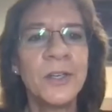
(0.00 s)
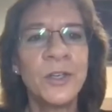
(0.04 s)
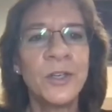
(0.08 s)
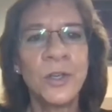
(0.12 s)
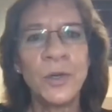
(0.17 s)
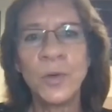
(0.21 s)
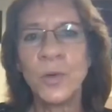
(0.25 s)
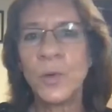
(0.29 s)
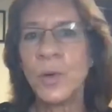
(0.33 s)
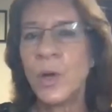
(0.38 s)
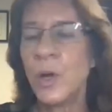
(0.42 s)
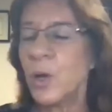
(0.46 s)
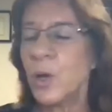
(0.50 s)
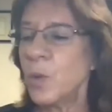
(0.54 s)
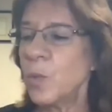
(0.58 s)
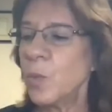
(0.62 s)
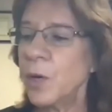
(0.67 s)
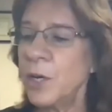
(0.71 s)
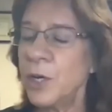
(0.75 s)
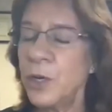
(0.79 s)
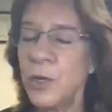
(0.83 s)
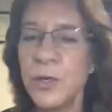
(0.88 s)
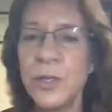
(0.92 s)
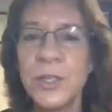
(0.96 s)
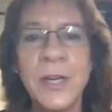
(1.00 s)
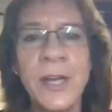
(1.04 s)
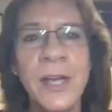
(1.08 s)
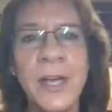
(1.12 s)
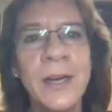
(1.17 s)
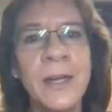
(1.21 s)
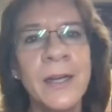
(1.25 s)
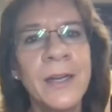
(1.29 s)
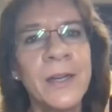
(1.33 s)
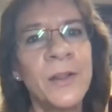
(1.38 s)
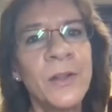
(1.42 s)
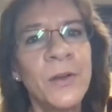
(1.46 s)
to when you're
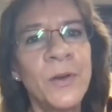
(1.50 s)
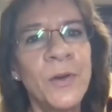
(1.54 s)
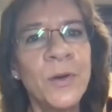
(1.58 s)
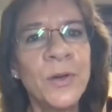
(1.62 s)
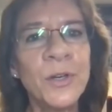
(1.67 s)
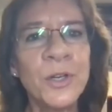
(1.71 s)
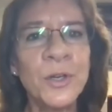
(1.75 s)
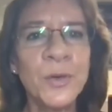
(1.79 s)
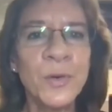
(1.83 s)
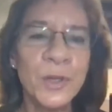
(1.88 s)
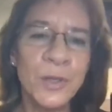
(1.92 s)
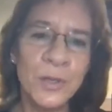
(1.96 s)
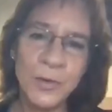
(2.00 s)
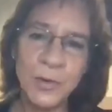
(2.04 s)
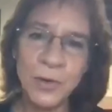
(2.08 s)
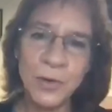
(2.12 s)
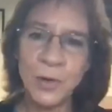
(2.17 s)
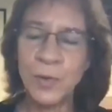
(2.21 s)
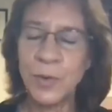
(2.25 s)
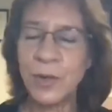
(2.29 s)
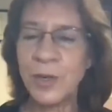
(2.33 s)
standing in the grocery store,